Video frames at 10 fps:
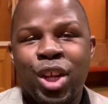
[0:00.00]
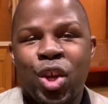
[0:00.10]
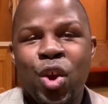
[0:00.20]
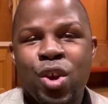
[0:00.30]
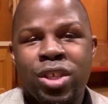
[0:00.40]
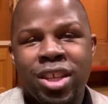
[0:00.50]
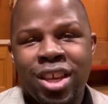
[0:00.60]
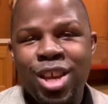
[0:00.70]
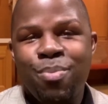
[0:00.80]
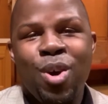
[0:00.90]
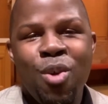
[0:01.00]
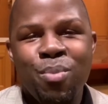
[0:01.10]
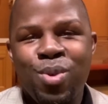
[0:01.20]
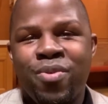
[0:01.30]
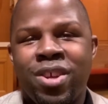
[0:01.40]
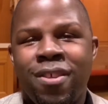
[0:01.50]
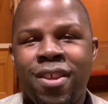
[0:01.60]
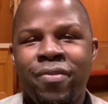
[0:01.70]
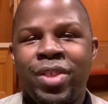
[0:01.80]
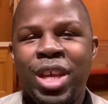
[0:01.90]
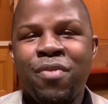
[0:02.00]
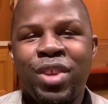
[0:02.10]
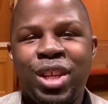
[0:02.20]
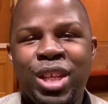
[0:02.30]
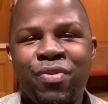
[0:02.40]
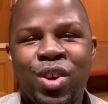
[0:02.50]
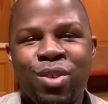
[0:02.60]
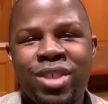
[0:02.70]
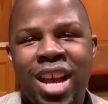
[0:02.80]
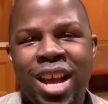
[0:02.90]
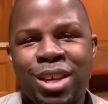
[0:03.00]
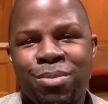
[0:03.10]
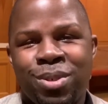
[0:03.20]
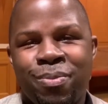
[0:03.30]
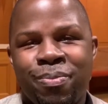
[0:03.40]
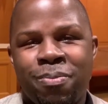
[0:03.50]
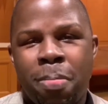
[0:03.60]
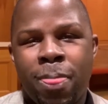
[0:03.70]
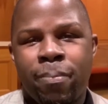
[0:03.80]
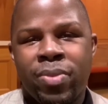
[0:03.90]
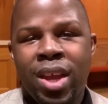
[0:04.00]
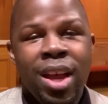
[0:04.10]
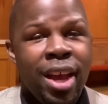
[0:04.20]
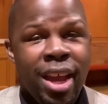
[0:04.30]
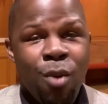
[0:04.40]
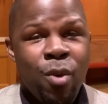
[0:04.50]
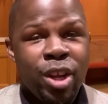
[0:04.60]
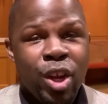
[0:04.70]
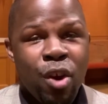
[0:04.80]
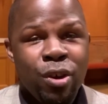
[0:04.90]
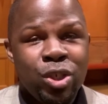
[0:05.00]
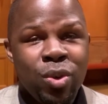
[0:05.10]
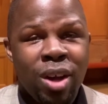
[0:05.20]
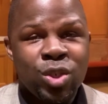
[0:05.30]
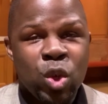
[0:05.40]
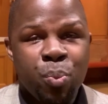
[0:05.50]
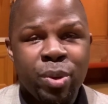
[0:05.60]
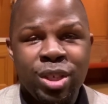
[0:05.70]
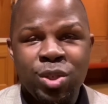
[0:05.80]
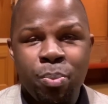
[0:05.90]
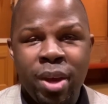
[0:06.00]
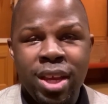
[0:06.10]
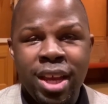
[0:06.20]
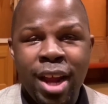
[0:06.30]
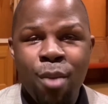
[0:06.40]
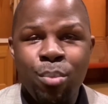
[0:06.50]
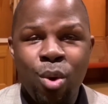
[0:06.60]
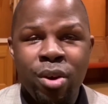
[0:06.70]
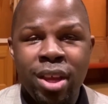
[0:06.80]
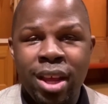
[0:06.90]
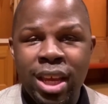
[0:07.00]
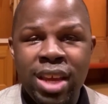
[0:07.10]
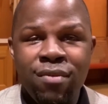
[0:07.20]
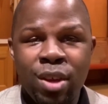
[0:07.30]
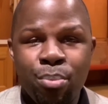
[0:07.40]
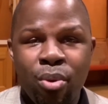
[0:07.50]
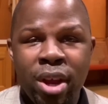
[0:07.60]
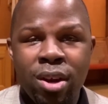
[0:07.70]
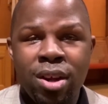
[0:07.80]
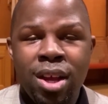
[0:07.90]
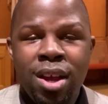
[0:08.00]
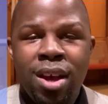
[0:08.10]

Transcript: and encouraged to keep on moving, even in difficult times. Hey, I want to encourage you also to participate in our morning and evening prayer